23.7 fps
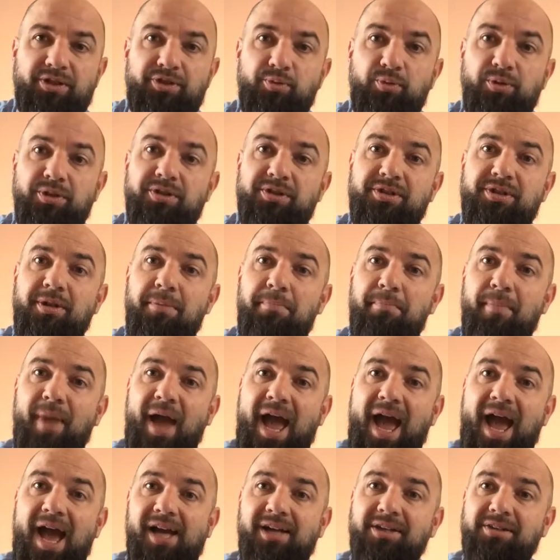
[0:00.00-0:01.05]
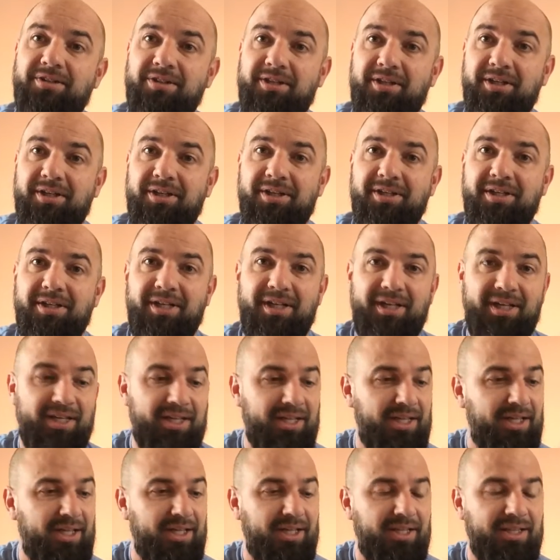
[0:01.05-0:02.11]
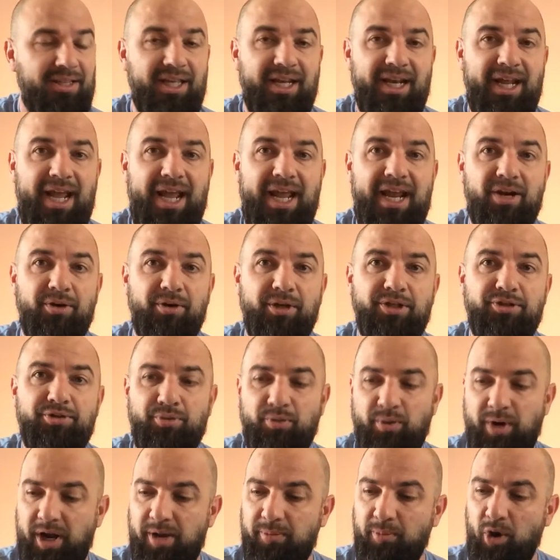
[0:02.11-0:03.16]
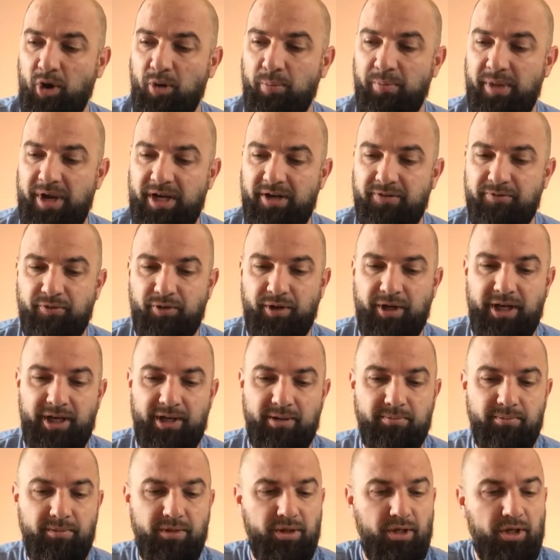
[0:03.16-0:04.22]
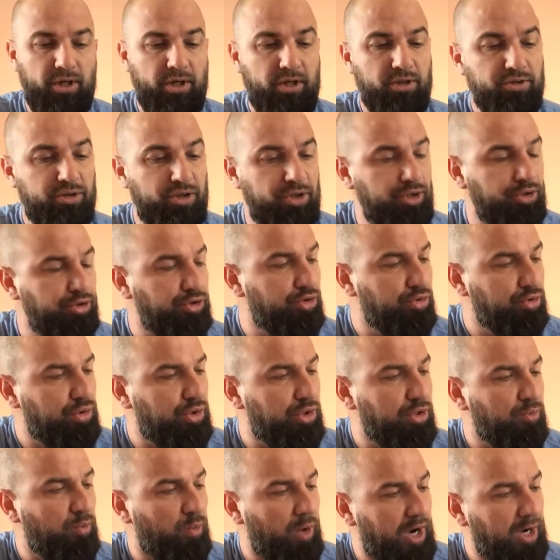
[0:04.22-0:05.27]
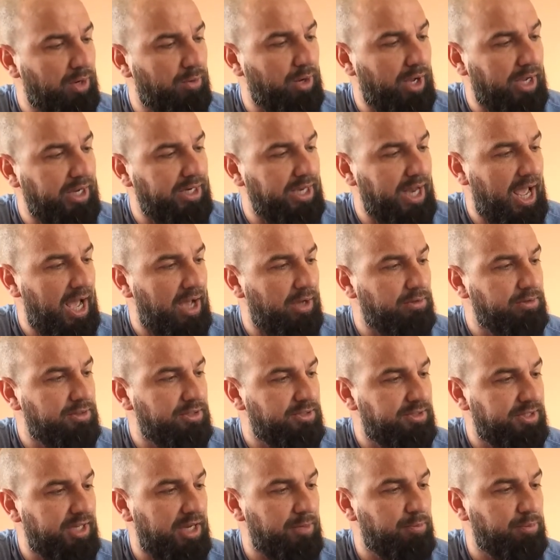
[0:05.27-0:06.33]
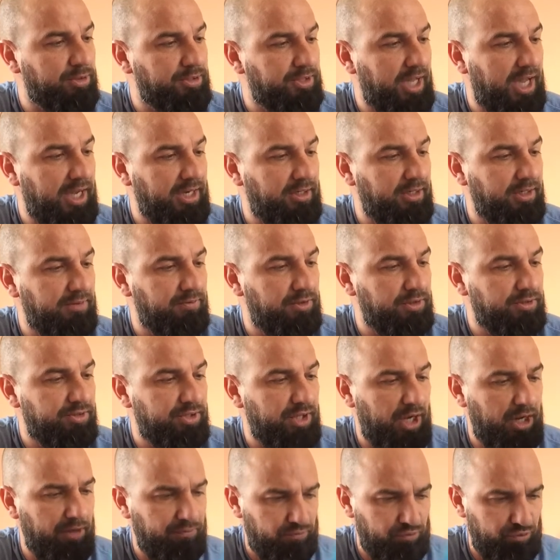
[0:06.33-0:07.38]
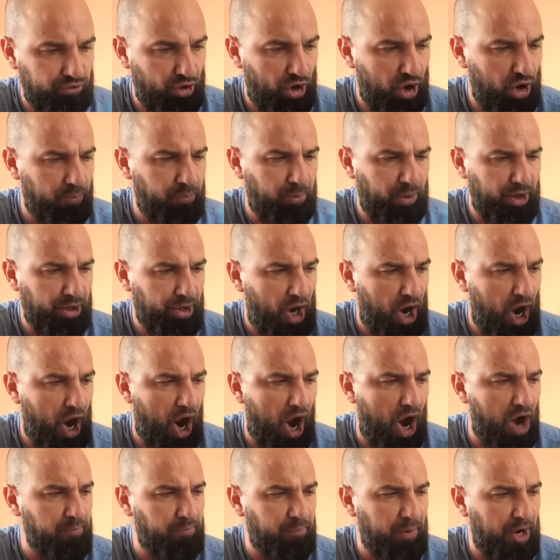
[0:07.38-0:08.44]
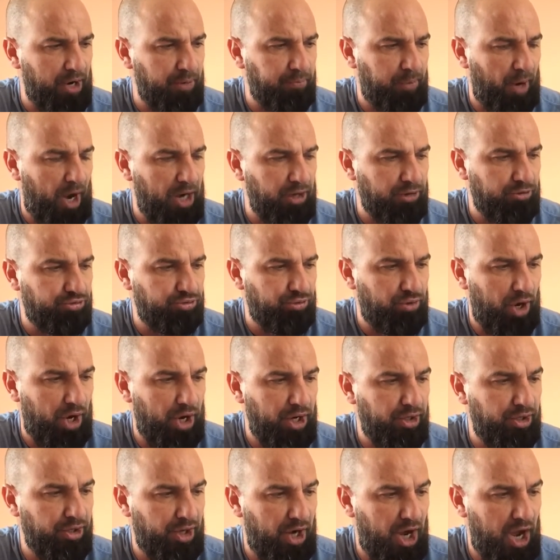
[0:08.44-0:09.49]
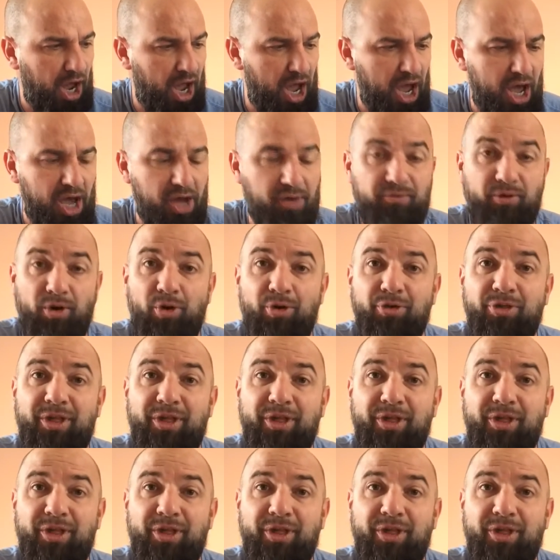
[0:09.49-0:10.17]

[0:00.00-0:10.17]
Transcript: This was the mask that Harry's grandma made for him so that you can wear right now to stay protective and safe. Yep, and I have been, Pastor Hayden, I have.